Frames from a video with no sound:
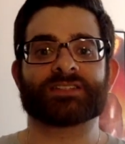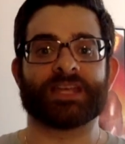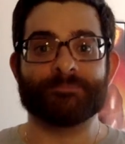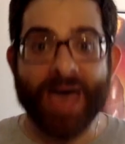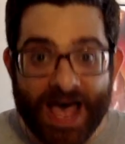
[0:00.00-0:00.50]

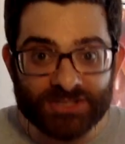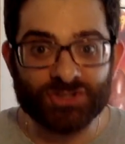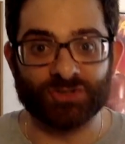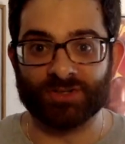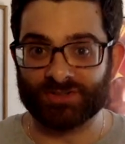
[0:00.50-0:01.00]
to
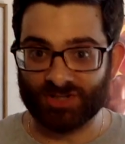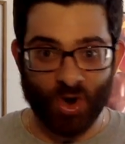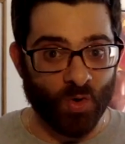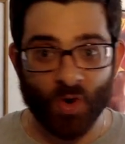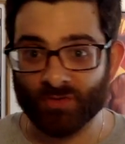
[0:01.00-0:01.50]

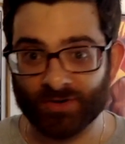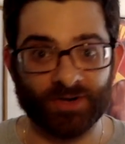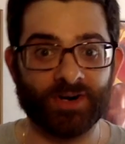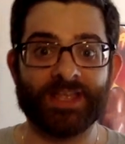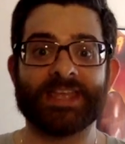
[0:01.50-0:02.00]
go
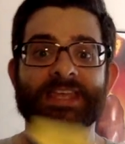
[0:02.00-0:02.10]
over